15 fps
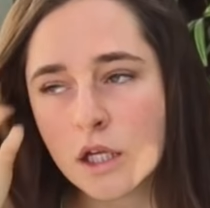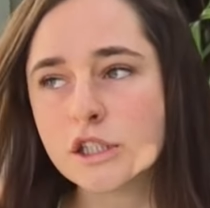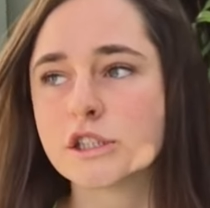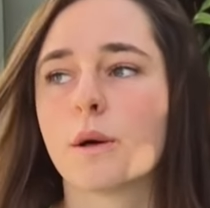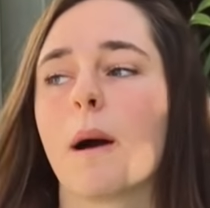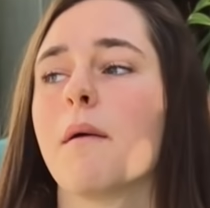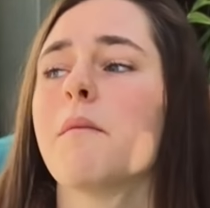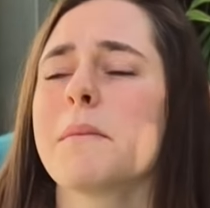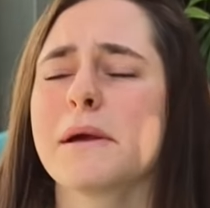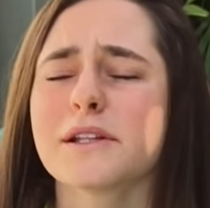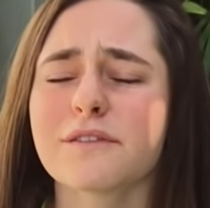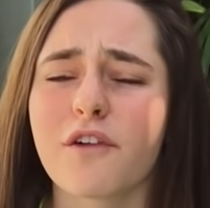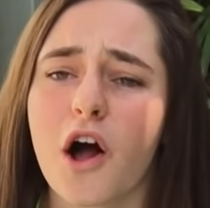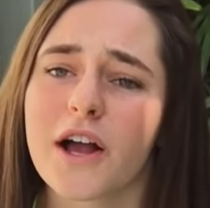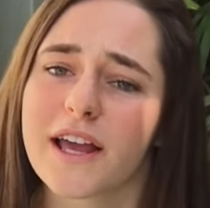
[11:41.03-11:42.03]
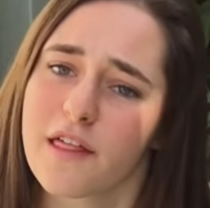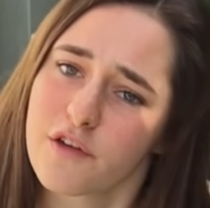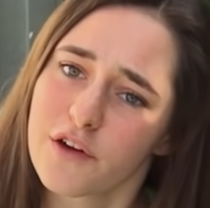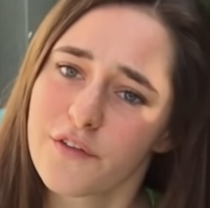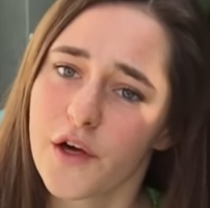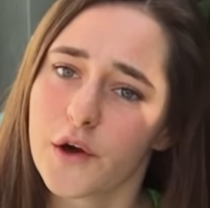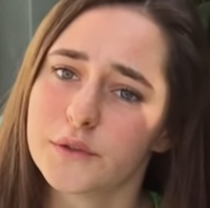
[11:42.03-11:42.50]
So I won't be able to vlog
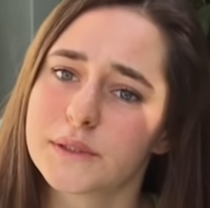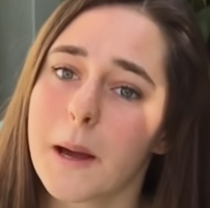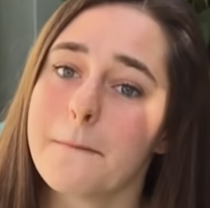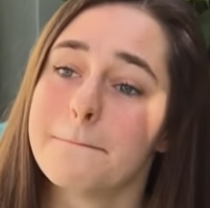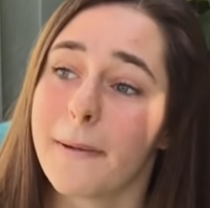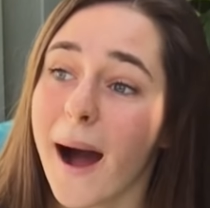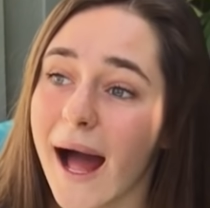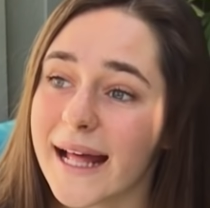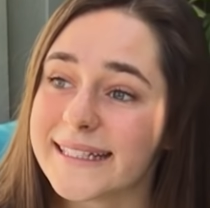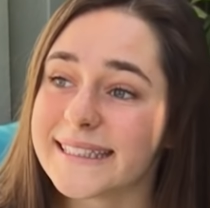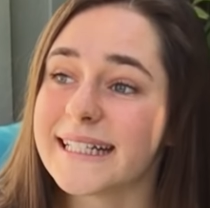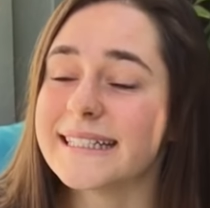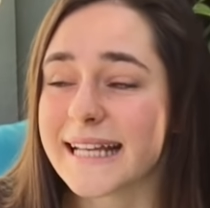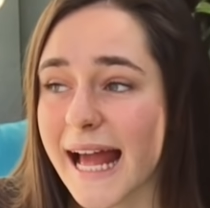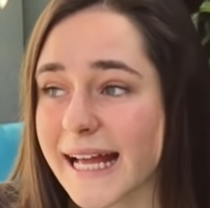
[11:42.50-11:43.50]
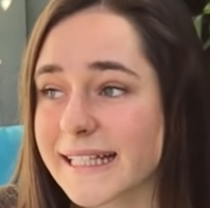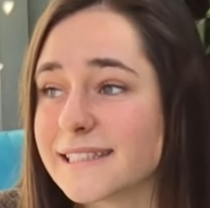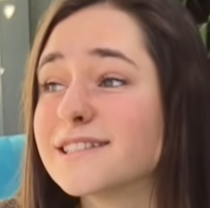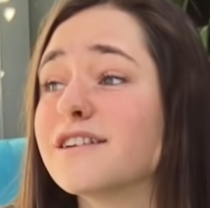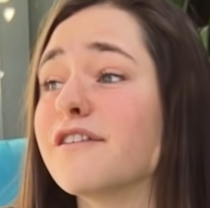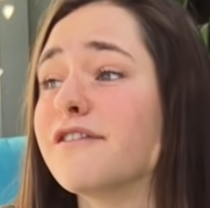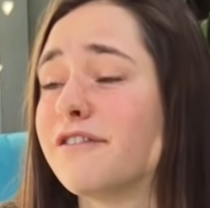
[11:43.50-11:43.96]
either of those, but
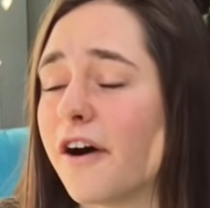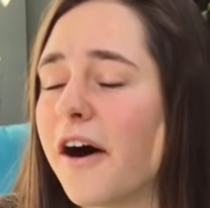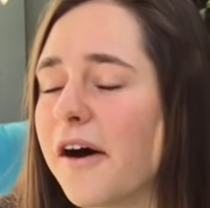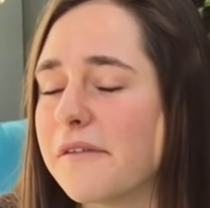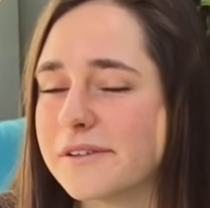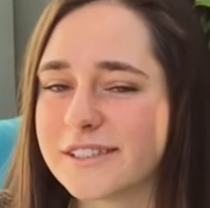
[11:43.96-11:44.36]
next fall,